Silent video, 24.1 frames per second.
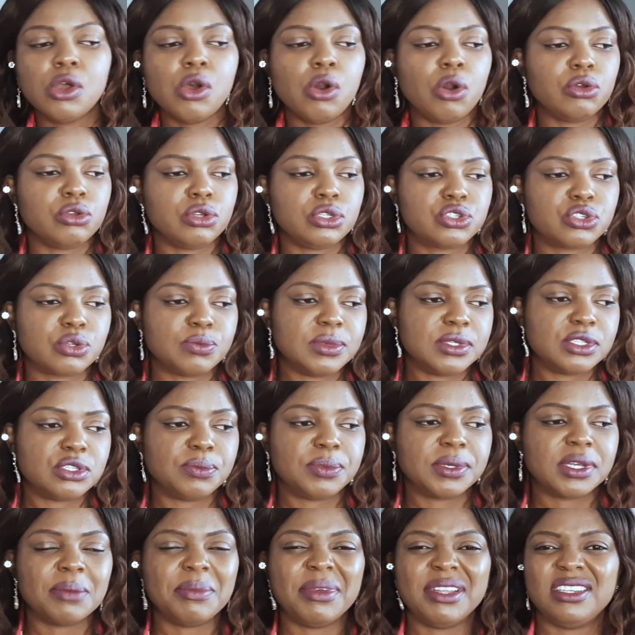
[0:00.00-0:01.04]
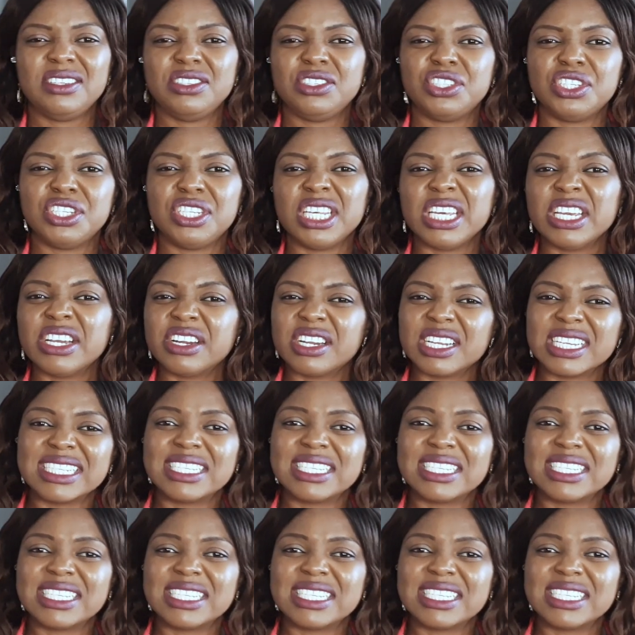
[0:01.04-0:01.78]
or your dream is to become an engineer and